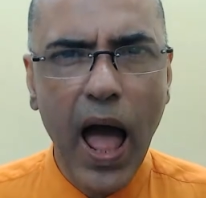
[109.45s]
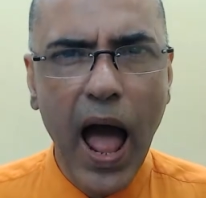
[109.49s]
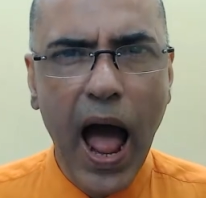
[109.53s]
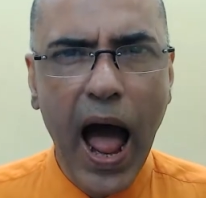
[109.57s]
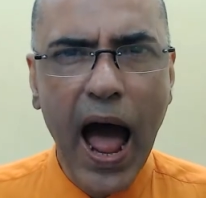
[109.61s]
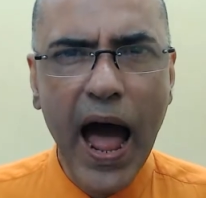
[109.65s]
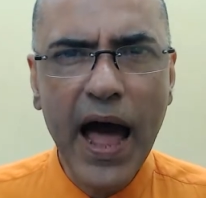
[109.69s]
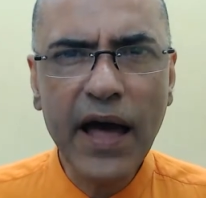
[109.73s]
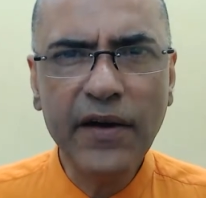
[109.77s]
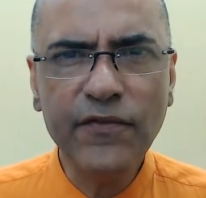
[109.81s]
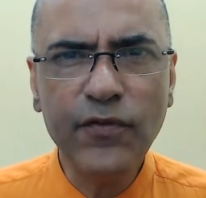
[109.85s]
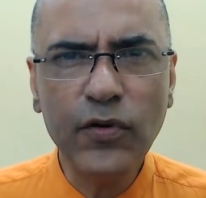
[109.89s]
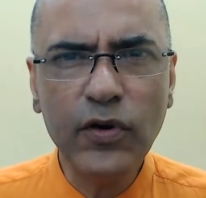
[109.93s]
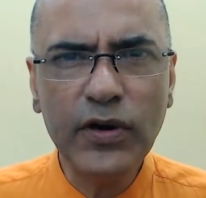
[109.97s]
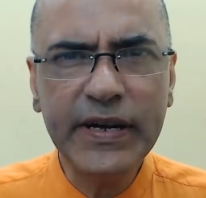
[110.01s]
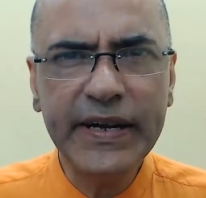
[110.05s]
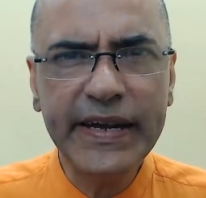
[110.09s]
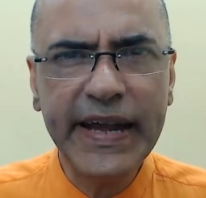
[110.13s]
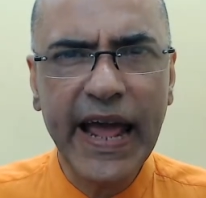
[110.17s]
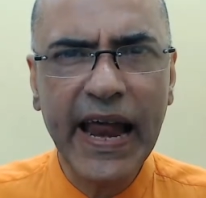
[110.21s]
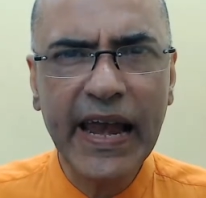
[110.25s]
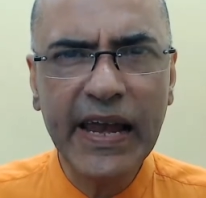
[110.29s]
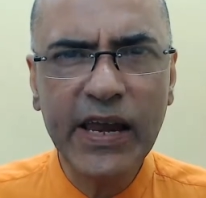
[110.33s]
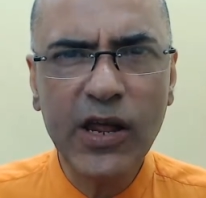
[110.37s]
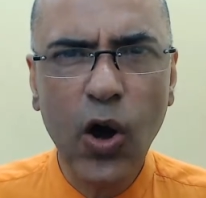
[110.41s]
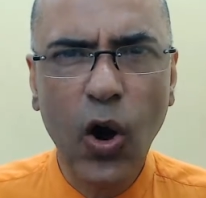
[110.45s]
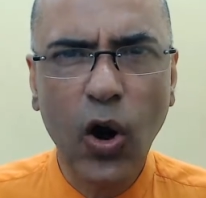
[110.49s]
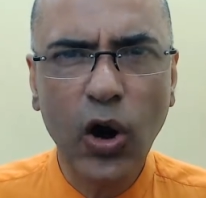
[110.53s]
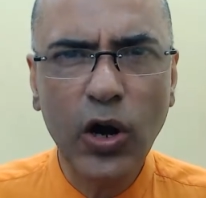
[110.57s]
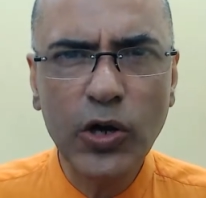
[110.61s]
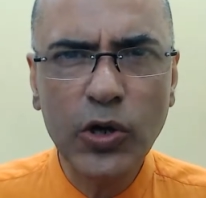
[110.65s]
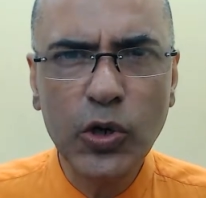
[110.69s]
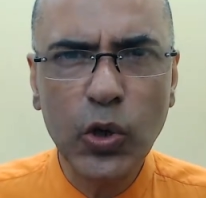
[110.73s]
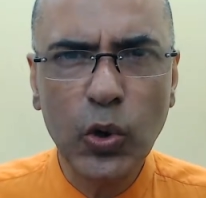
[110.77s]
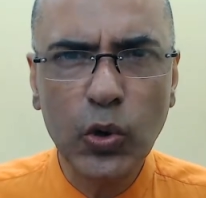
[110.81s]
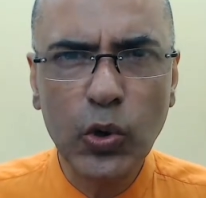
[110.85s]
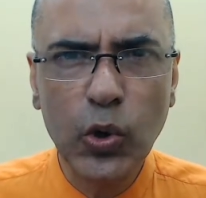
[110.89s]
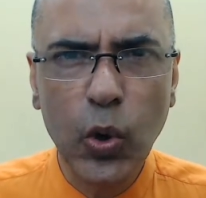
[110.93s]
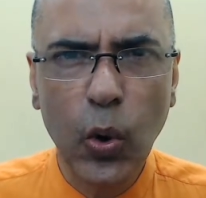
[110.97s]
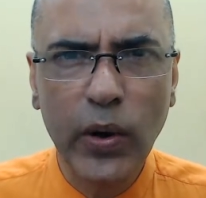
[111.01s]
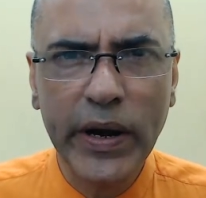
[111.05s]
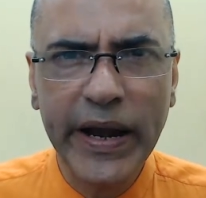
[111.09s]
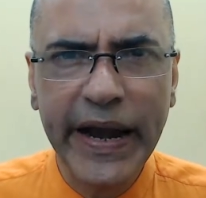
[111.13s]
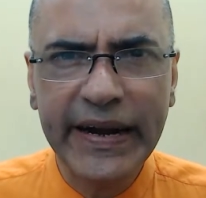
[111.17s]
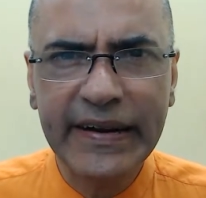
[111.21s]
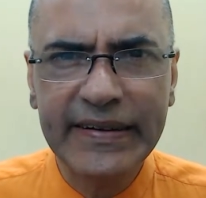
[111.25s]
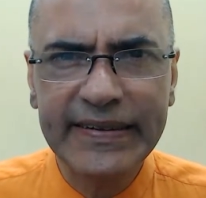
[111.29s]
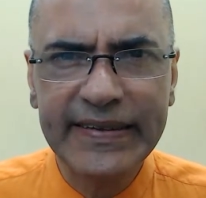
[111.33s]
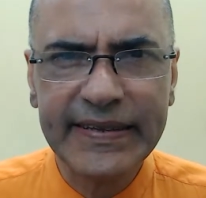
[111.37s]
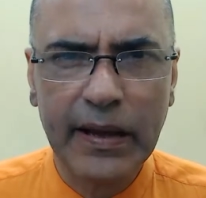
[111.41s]
I would tell you all to
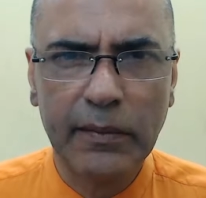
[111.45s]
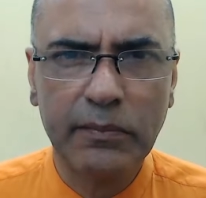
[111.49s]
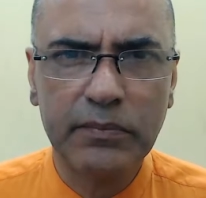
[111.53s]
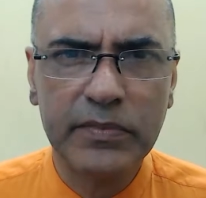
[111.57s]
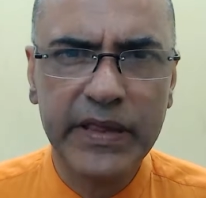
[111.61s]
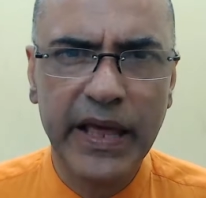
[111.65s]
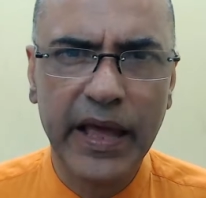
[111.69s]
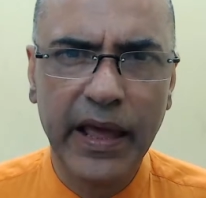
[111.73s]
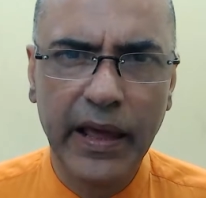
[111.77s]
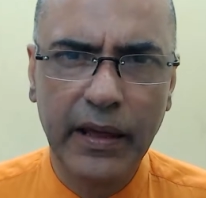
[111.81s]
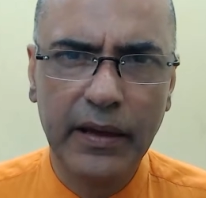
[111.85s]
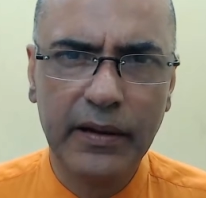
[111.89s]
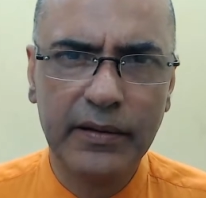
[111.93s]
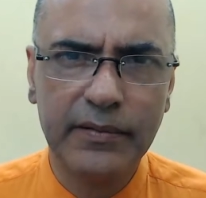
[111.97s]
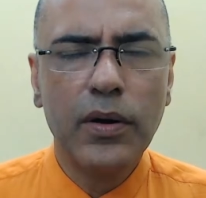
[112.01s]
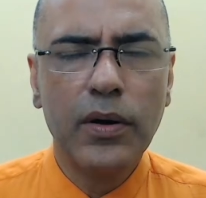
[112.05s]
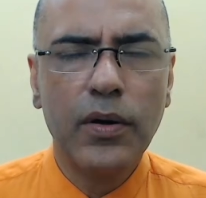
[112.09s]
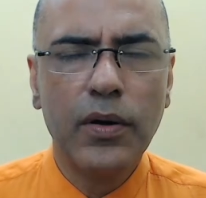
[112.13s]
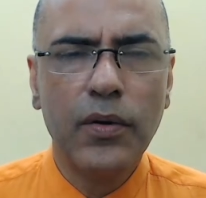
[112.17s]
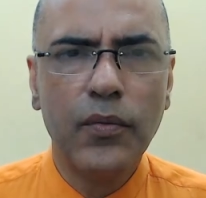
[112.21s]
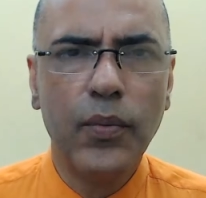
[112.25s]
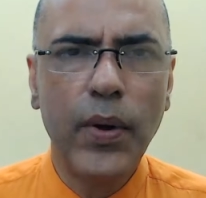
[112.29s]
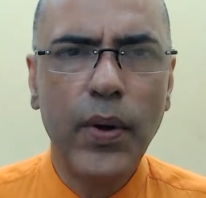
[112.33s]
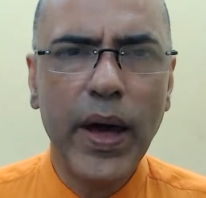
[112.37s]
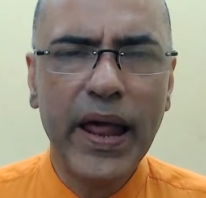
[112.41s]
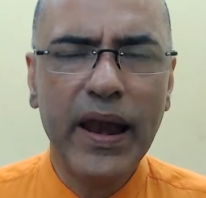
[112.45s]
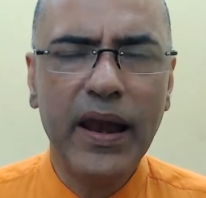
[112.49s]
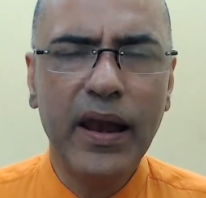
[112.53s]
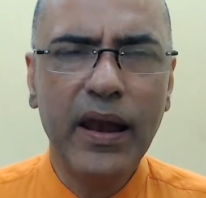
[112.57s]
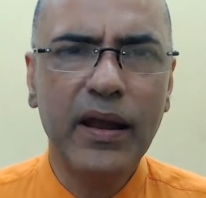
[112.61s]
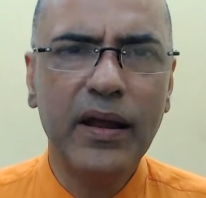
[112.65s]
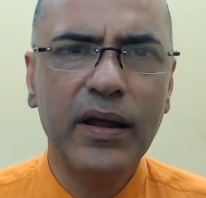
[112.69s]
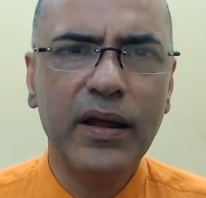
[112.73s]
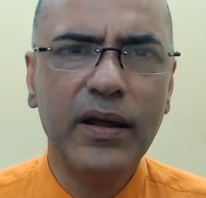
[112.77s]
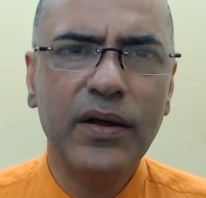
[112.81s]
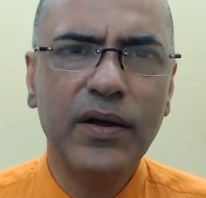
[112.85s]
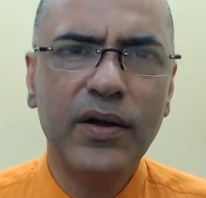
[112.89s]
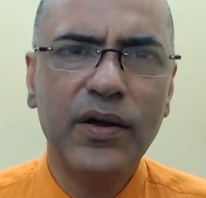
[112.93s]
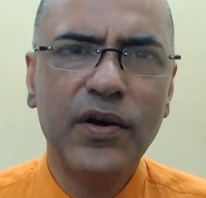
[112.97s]
donate something. Well,